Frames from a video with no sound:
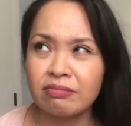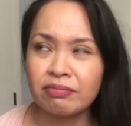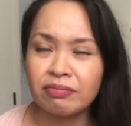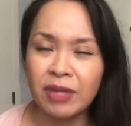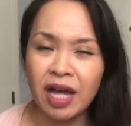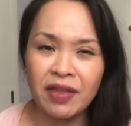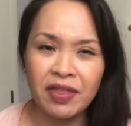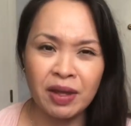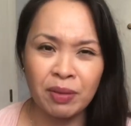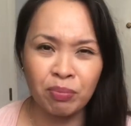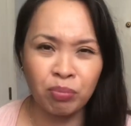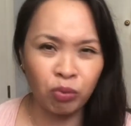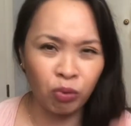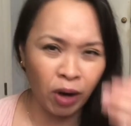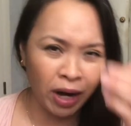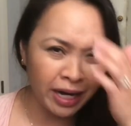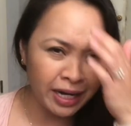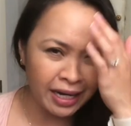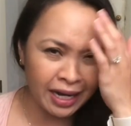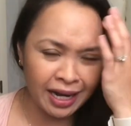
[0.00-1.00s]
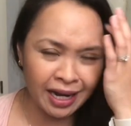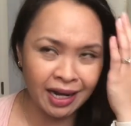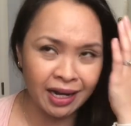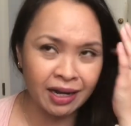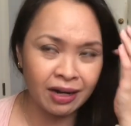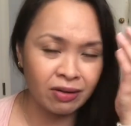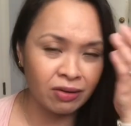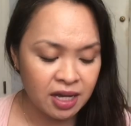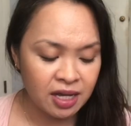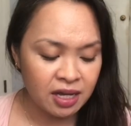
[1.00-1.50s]
I think,
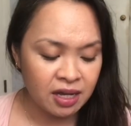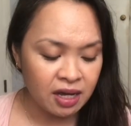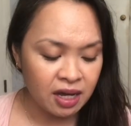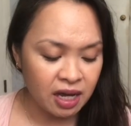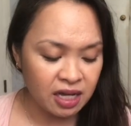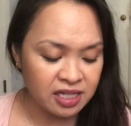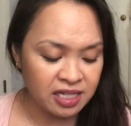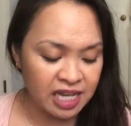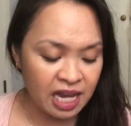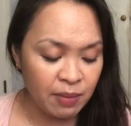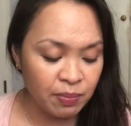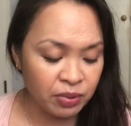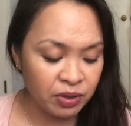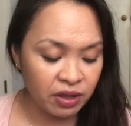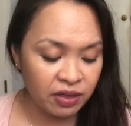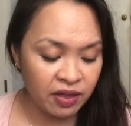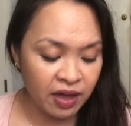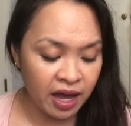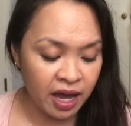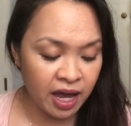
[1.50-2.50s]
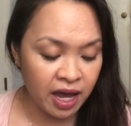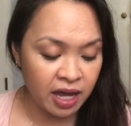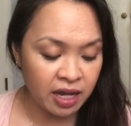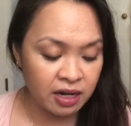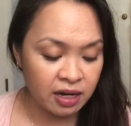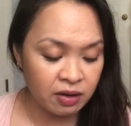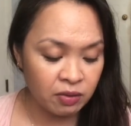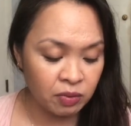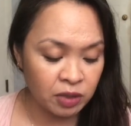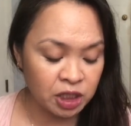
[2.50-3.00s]
brightening, or a sample of
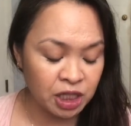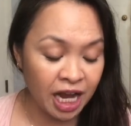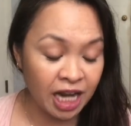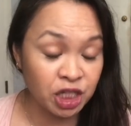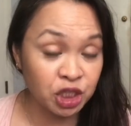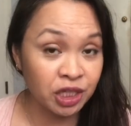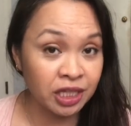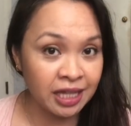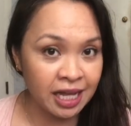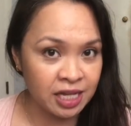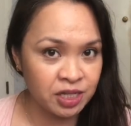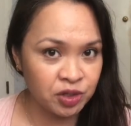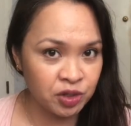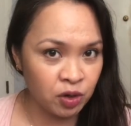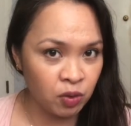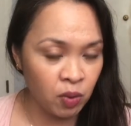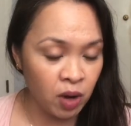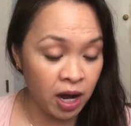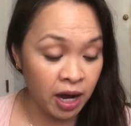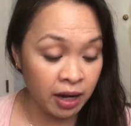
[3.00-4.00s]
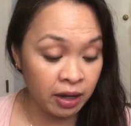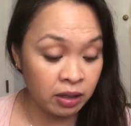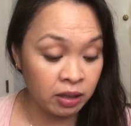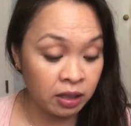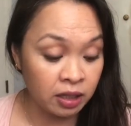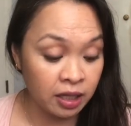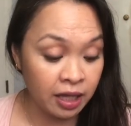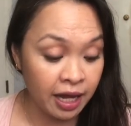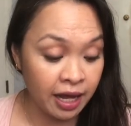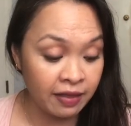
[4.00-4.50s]
that, which actually lasted a
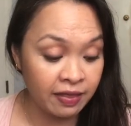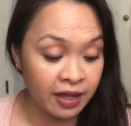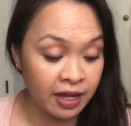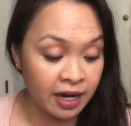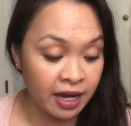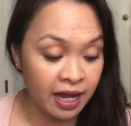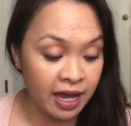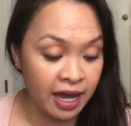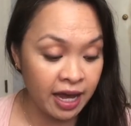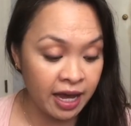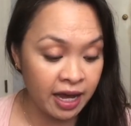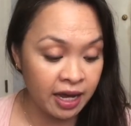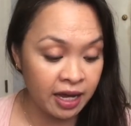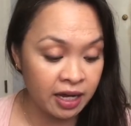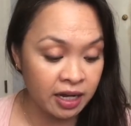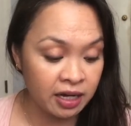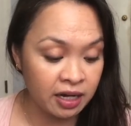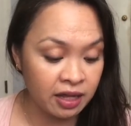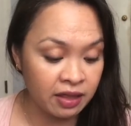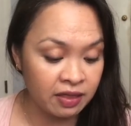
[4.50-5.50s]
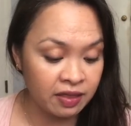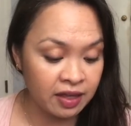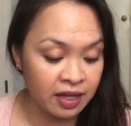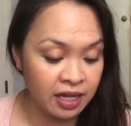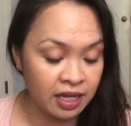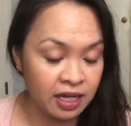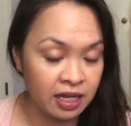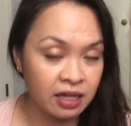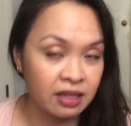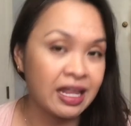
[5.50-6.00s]
while. And then I had
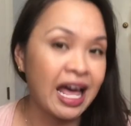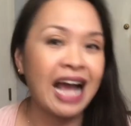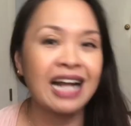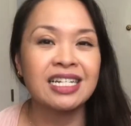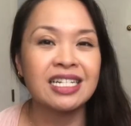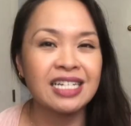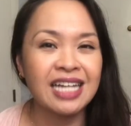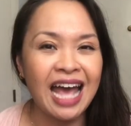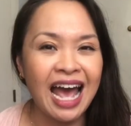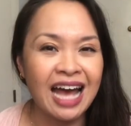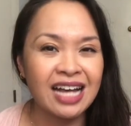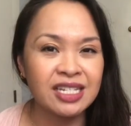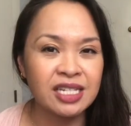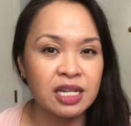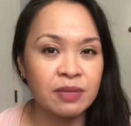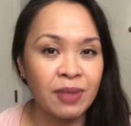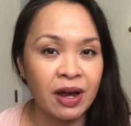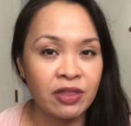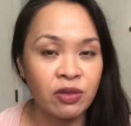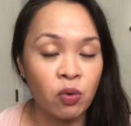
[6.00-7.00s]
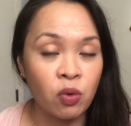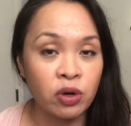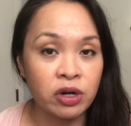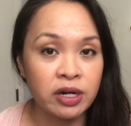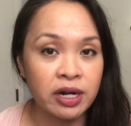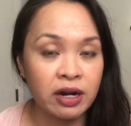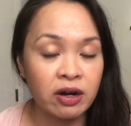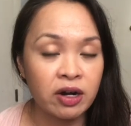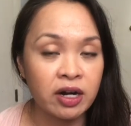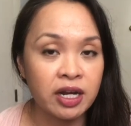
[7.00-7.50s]
the lactic acid by The
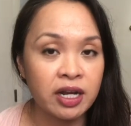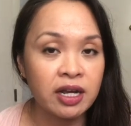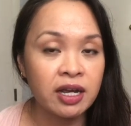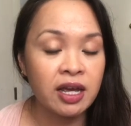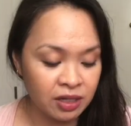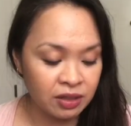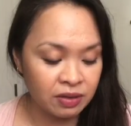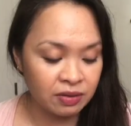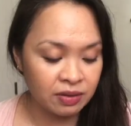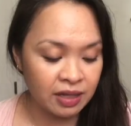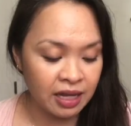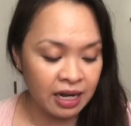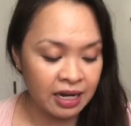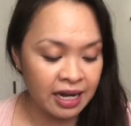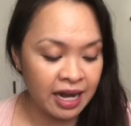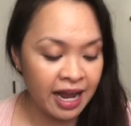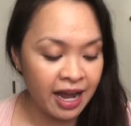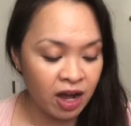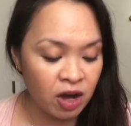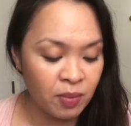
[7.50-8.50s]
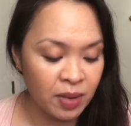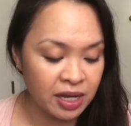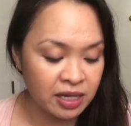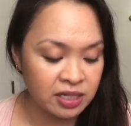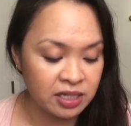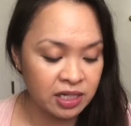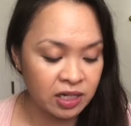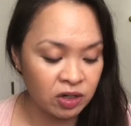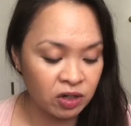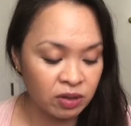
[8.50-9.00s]
Ordinary. And now my
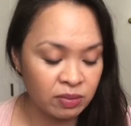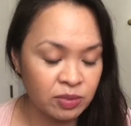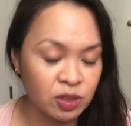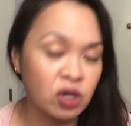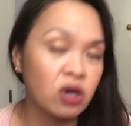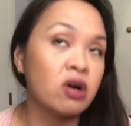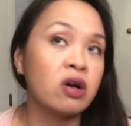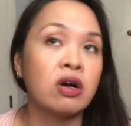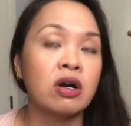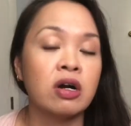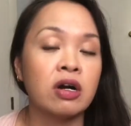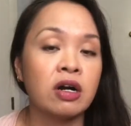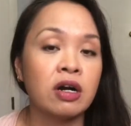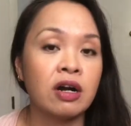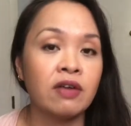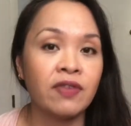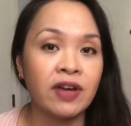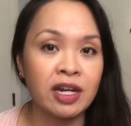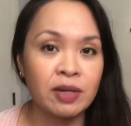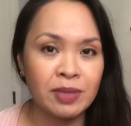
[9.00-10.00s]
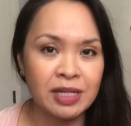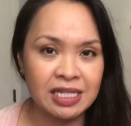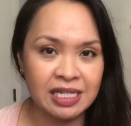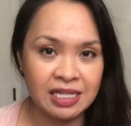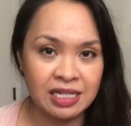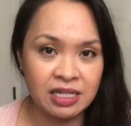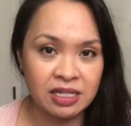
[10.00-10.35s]
serums are a vitamin C